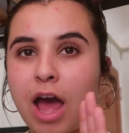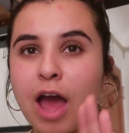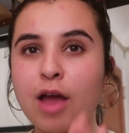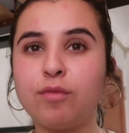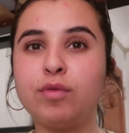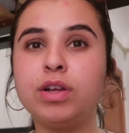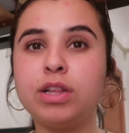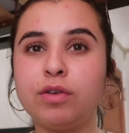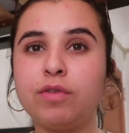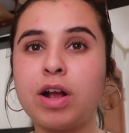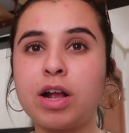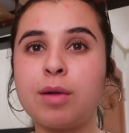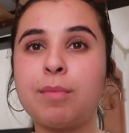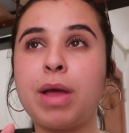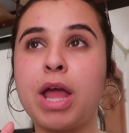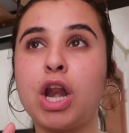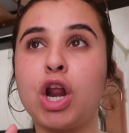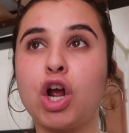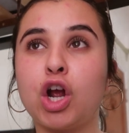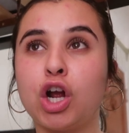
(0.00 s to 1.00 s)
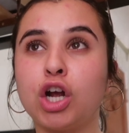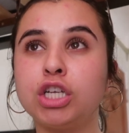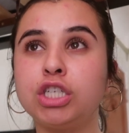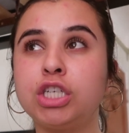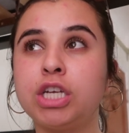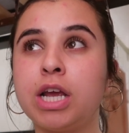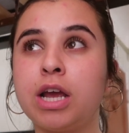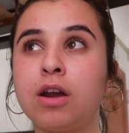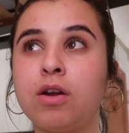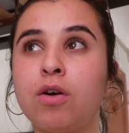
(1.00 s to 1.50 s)
I really recommend her
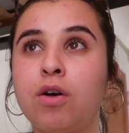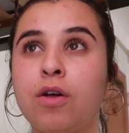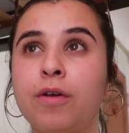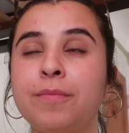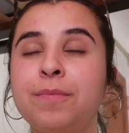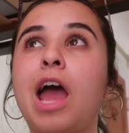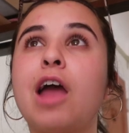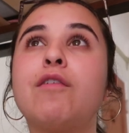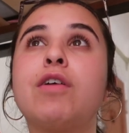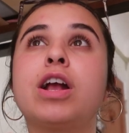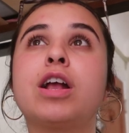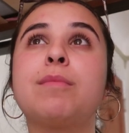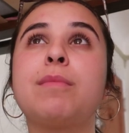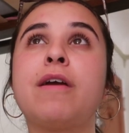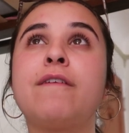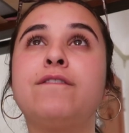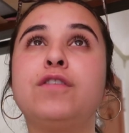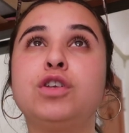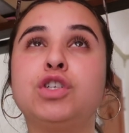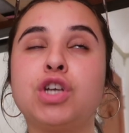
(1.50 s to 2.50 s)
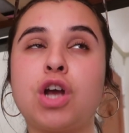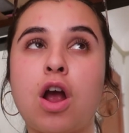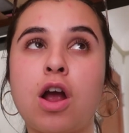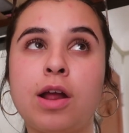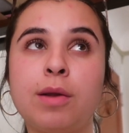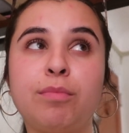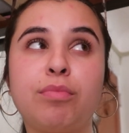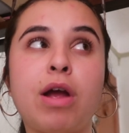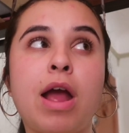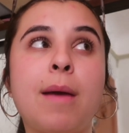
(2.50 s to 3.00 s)
channel. I recommend Future
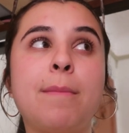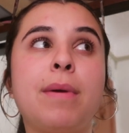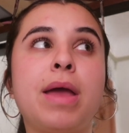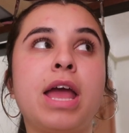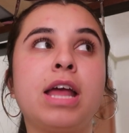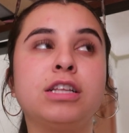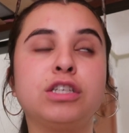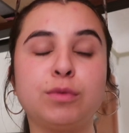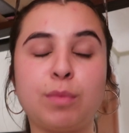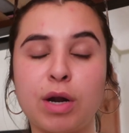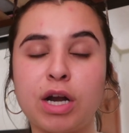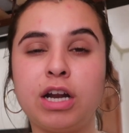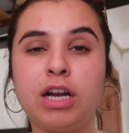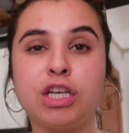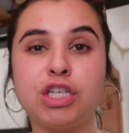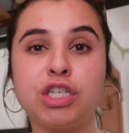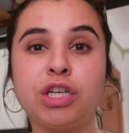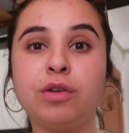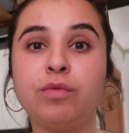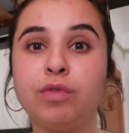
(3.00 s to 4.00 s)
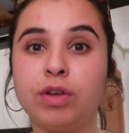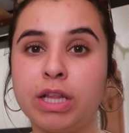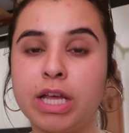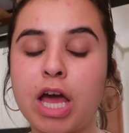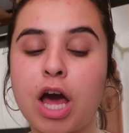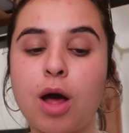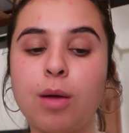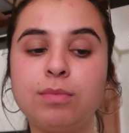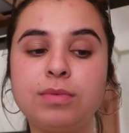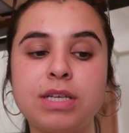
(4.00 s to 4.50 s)
RN Prep, and Smart Edition really
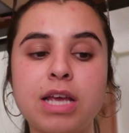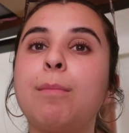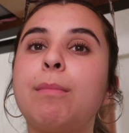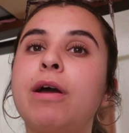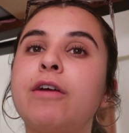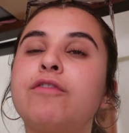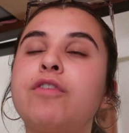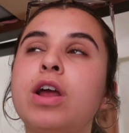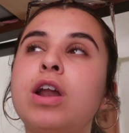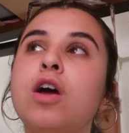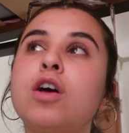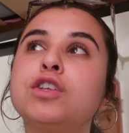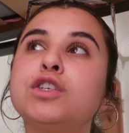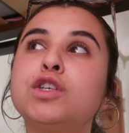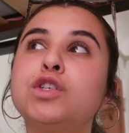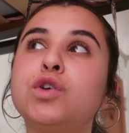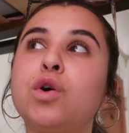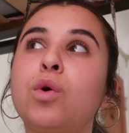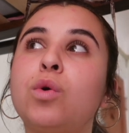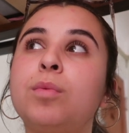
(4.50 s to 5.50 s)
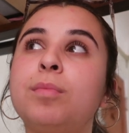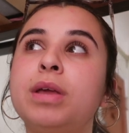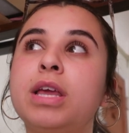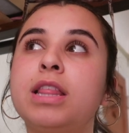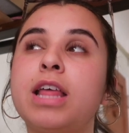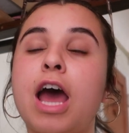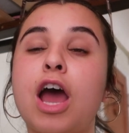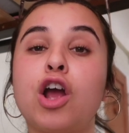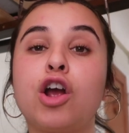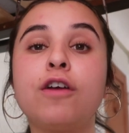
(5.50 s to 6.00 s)
helped. My friend also told me
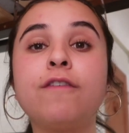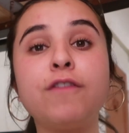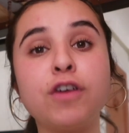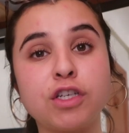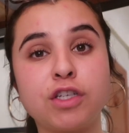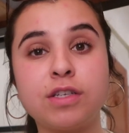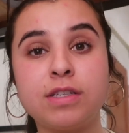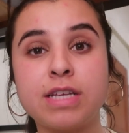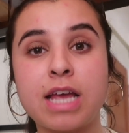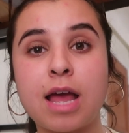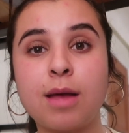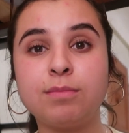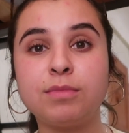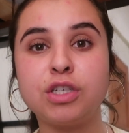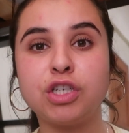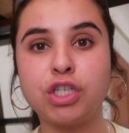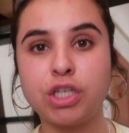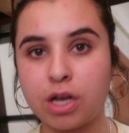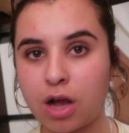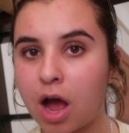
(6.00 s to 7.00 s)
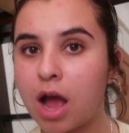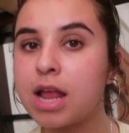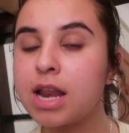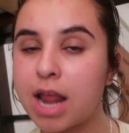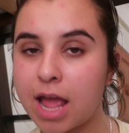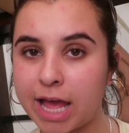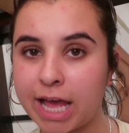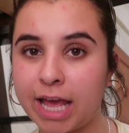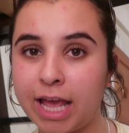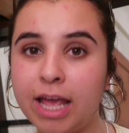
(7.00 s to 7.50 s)
that her first attempt she got an
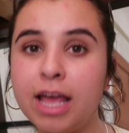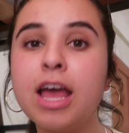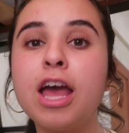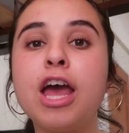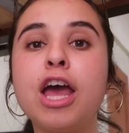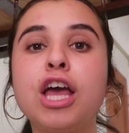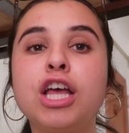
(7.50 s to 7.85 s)
A.